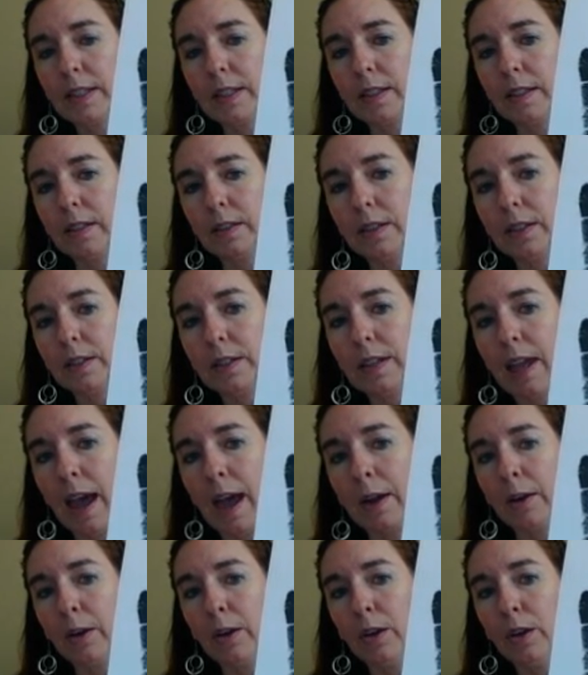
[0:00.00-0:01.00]
the
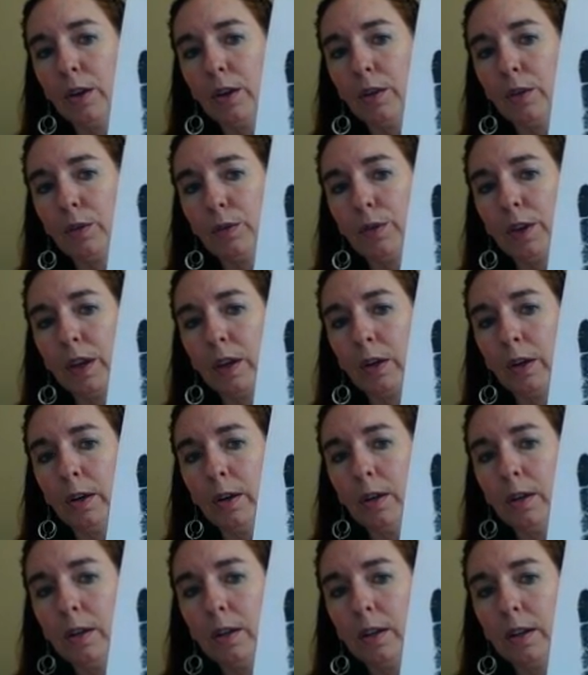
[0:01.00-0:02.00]
Saturn
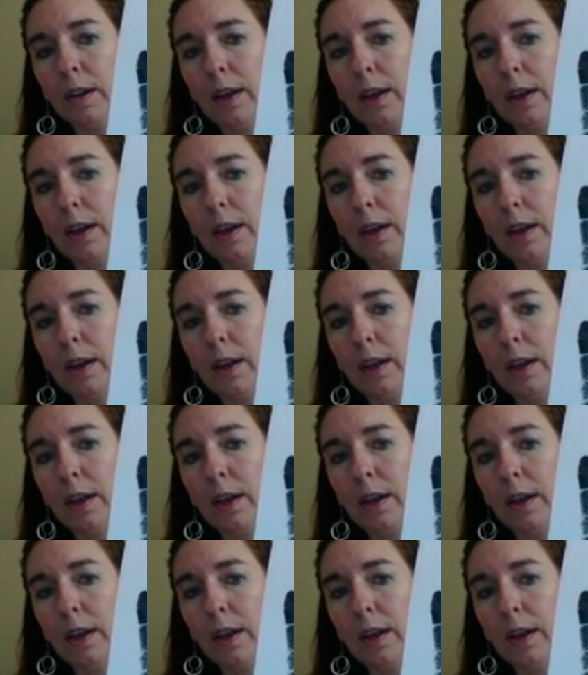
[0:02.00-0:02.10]
finger,